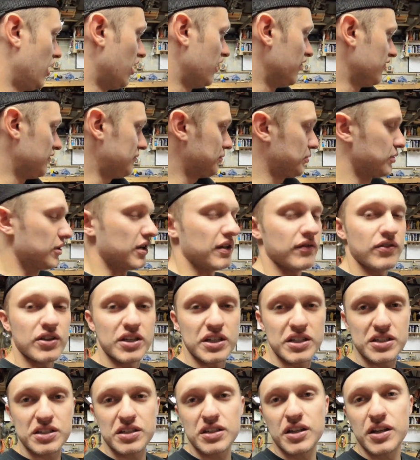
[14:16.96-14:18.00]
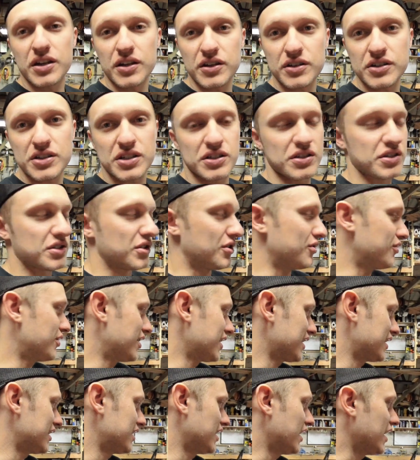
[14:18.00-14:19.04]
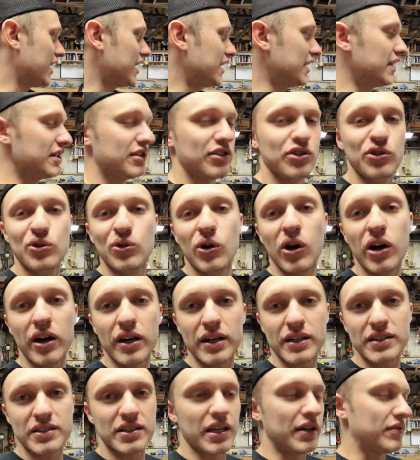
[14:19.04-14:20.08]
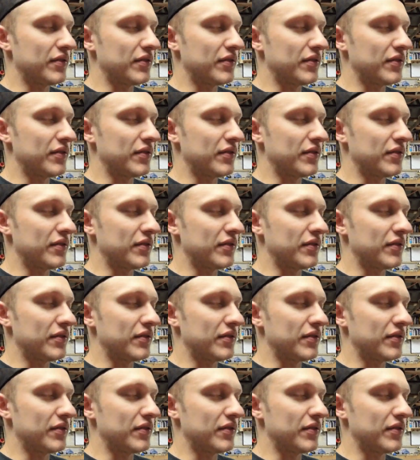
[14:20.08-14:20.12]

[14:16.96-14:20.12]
of previous years. So like the eighty-two R X